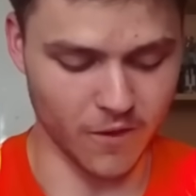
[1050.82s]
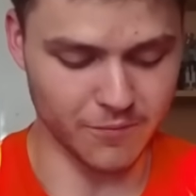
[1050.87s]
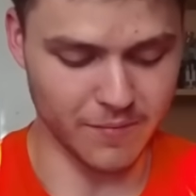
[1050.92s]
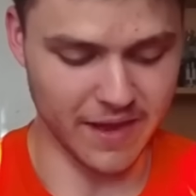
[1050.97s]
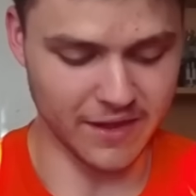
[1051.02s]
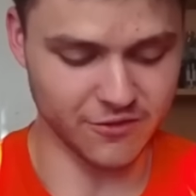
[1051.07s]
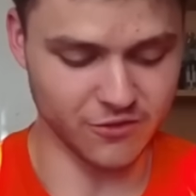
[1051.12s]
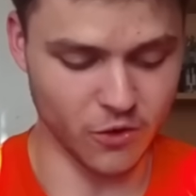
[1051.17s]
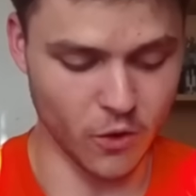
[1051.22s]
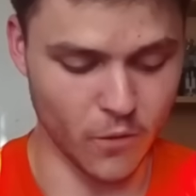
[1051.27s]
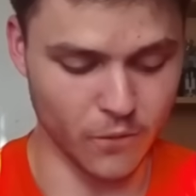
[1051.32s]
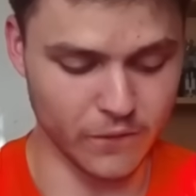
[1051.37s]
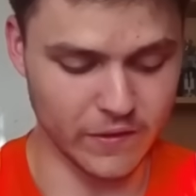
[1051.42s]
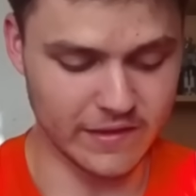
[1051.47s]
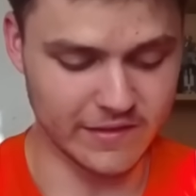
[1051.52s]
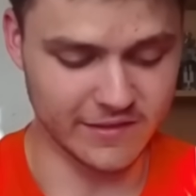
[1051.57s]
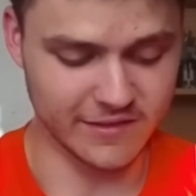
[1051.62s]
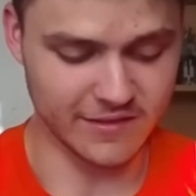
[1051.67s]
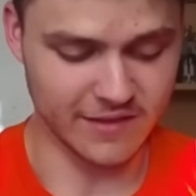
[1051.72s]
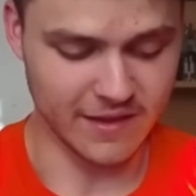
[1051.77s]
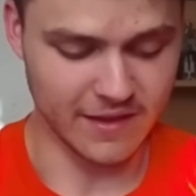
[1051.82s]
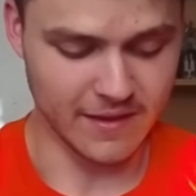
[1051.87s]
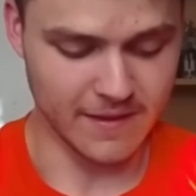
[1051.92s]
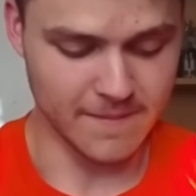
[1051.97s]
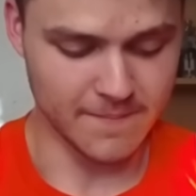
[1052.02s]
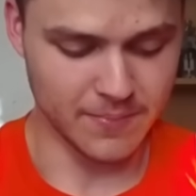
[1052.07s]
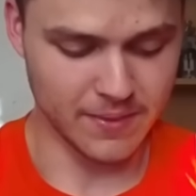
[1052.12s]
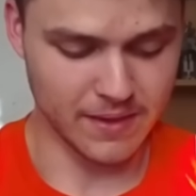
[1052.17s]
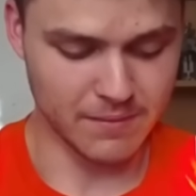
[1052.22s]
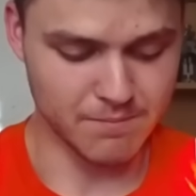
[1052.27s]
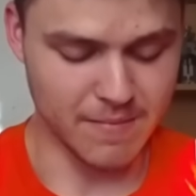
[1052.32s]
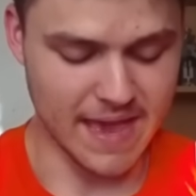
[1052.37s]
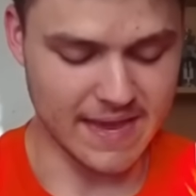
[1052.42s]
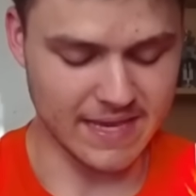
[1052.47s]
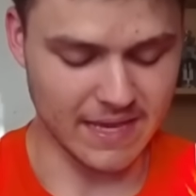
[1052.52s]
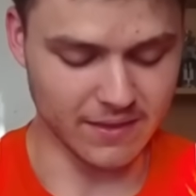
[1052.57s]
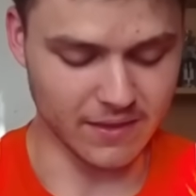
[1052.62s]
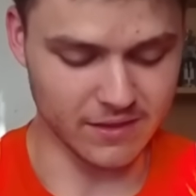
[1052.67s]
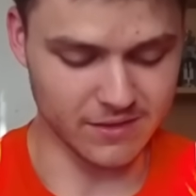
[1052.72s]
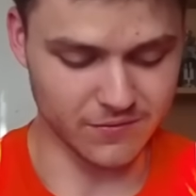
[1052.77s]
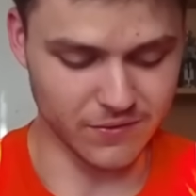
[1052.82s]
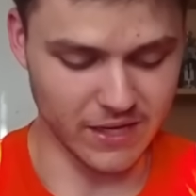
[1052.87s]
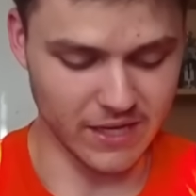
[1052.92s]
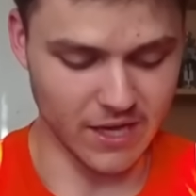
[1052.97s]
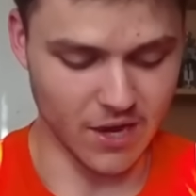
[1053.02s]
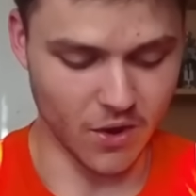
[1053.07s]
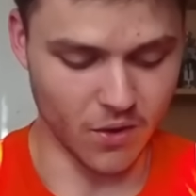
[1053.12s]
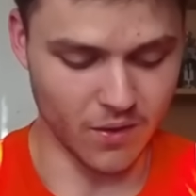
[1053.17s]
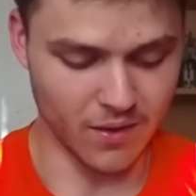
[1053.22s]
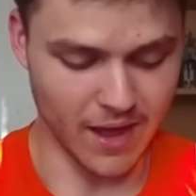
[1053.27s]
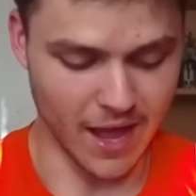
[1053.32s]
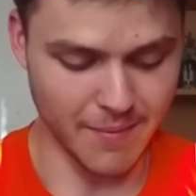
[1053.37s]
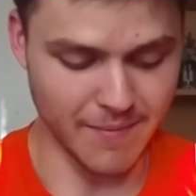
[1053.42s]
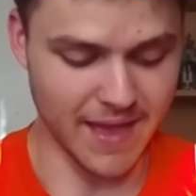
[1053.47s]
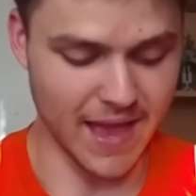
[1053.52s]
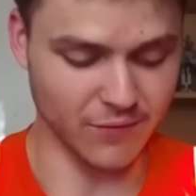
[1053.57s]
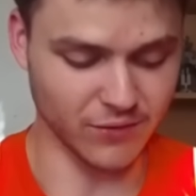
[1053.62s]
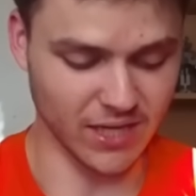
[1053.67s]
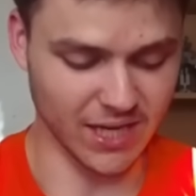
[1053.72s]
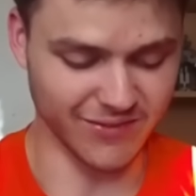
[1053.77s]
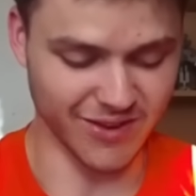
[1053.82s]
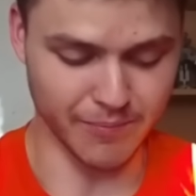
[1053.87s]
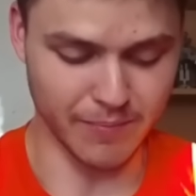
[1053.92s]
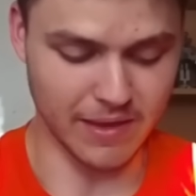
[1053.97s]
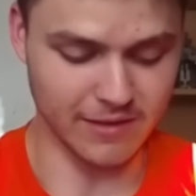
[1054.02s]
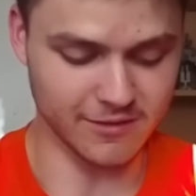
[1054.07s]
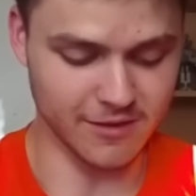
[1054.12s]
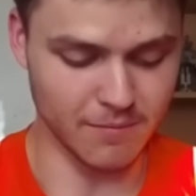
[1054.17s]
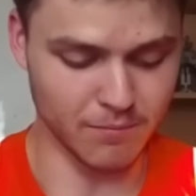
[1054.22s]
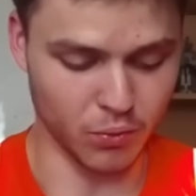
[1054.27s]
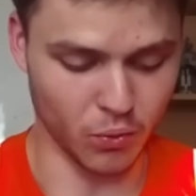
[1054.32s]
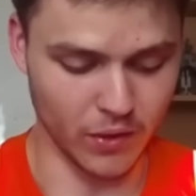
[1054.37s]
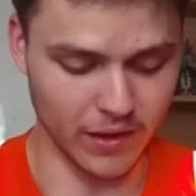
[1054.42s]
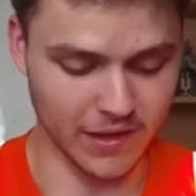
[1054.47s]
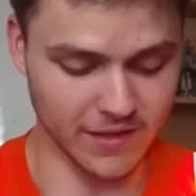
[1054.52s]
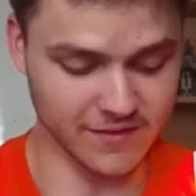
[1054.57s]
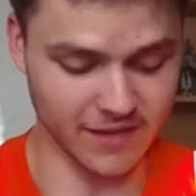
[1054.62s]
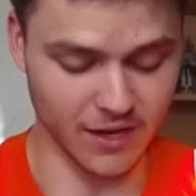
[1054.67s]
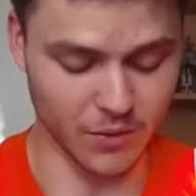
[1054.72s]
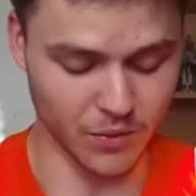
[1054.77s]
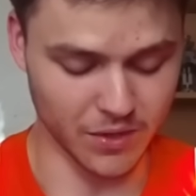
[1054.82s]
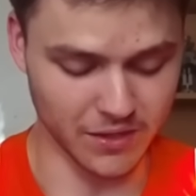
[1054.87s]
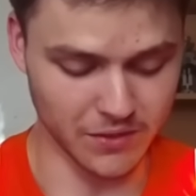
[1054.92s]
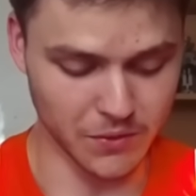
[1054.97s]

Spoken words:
of my trophies making this video. I may have to give up at some point because I don't want to